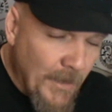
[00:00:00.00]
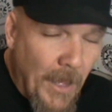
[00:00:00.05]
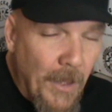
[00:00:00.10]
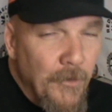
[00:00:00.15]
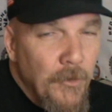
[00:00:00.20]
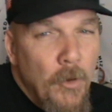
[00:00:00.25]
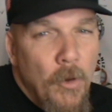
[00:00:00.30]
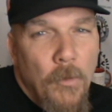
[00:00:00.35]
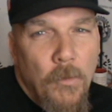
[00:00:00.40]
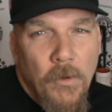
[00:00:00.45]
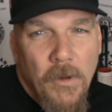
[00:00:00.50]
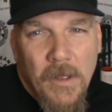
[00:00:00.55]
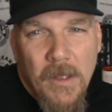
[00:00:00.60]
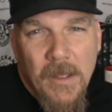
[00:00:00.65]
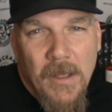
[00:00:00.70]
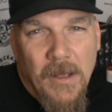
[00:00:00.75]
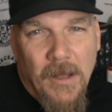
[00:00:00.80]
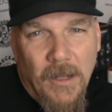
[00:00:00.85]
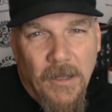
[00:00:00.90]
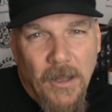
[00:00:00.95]
Now, I know
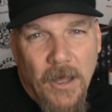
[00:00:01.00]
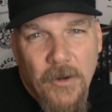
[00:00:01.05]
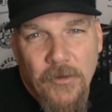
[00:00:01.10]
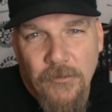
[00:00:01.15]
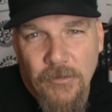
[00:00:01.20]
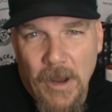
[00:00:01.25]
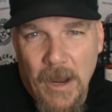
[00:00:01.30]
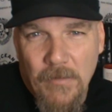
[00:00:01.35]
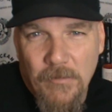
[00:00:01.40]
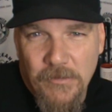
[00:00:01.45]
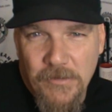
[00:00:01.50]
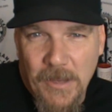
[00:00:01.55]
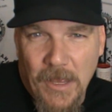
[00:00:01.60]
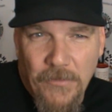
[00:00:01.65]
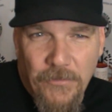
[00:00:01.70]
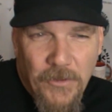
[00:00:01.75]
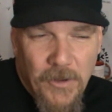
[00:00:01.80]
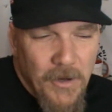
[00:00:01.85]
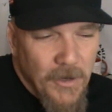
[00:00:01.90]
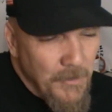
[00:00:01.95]
a lot of drivers
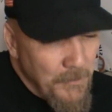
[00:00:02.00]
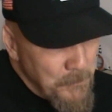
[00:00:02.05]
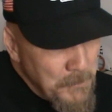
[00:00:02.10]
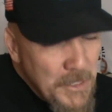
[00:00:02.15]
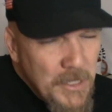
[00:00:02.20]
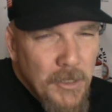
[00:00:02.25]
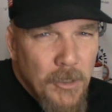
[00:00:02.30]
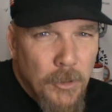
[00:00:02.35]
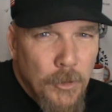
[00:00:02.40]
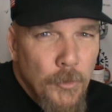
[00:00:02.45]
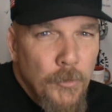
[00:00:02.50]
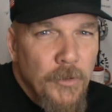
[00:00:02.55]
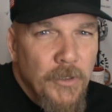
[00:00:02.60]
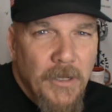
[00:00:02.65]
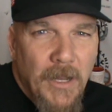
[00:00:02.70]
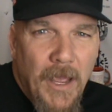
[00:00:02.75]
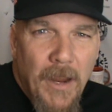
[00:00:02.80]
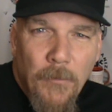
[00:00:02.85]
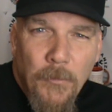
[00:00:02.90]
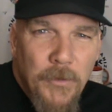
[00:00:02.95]
out there, and me
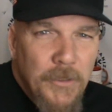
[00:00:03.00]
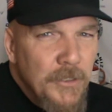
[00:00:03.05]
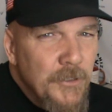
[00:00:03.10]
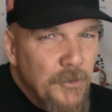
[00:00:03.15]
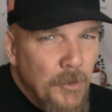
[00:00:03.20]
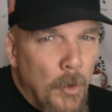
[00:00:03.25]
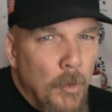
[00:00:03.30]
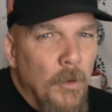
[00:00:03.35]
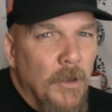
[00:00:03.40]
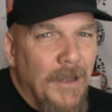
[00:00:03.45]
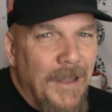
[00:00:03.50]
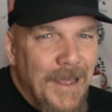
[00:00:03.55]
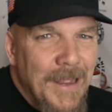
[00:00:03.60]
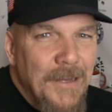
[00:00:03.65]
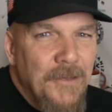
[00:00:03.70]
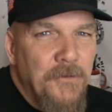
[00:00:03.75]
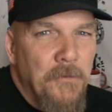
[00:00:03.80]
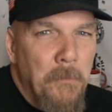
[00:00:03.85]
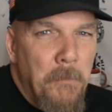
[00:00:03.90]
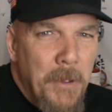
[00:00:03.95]
included, I really don't
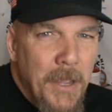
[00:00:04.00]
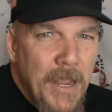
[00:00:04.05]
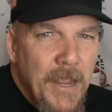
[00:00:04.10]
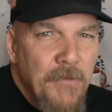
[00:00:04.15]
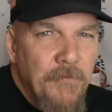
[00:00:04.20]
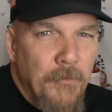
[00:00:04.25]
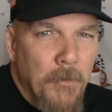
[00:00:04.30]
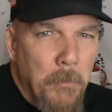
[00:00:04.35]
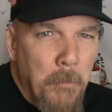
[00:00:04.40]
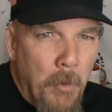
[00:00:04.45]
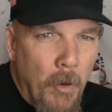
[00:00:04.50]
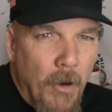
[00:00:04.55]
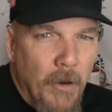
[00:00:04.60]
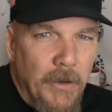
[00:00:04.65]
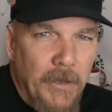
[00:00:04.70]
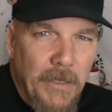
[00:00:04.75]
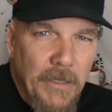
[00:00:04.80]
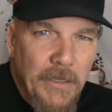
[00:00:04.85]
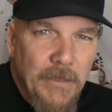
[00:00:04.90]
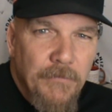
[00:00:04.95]
like to pay for
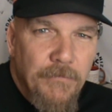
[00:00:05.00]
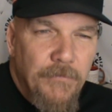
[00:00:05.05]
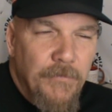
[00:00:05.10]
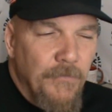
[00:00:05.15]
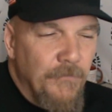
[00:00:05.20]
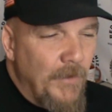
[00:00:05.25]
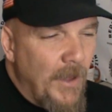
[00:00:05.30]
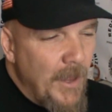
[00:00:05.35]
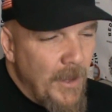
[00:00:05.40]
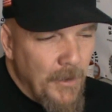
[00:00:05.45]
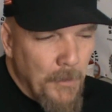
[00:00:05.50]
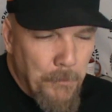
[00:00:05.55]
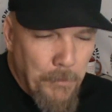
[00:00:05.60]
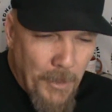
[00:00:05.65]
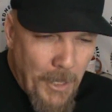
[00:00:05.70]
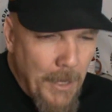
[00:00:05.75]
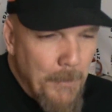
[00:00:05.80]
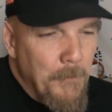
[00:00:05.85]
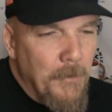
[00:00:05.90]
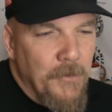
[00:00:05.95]
parking. If I
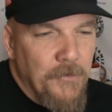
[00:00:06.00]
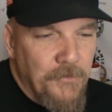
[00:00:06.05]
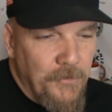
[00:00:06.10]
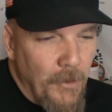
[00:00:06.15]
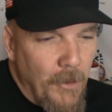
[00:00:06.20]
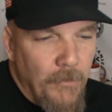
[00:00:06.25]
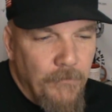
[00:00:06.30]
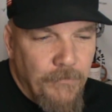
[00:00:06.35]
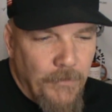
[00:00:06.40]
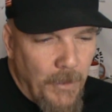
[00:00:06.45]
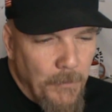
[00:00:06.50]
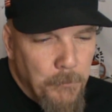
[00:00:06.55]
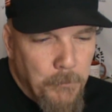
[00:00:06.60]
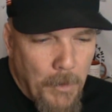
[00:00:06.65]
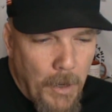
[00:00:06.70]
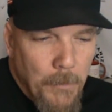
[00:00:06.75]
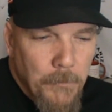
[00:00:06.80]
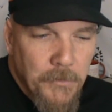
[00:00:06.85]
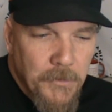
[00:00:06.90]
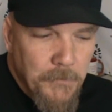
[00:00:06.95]
apply myself, I'll
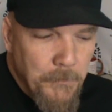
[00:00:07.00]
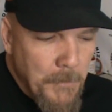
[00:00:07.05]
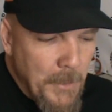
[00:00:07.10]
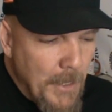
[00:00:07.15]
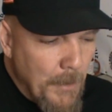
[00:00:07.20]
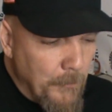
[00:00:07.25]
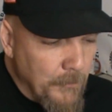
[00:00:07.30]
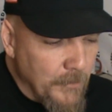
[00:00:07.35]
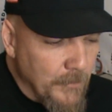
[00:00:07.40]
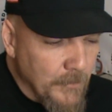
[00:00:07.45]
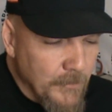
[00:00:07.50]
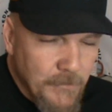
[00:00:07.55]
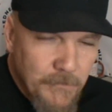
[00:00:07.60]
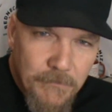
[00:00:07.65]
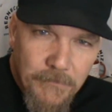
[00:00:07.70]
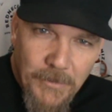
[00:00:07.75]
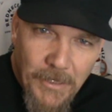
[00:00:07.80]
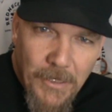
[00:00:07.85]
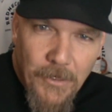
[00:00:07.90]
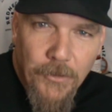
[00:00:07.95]
probably be able to
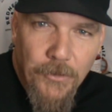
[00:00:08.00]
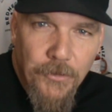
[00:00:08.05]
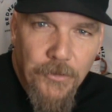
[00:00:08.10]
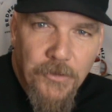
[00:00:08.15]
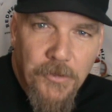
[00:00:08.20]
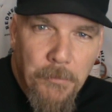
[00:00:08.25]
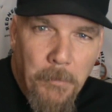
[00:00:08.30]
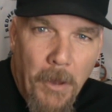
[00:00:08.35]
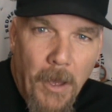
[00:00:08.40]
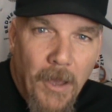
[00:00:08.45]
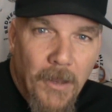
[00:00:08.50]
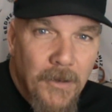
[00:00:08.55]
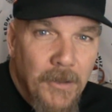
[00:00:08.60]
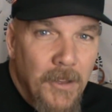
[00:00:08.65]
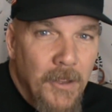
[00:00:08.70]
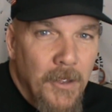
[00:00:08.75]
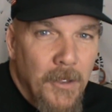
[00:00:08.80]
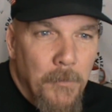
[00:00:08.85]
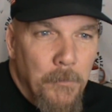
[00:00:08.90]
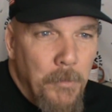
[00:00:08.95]
get a good spot.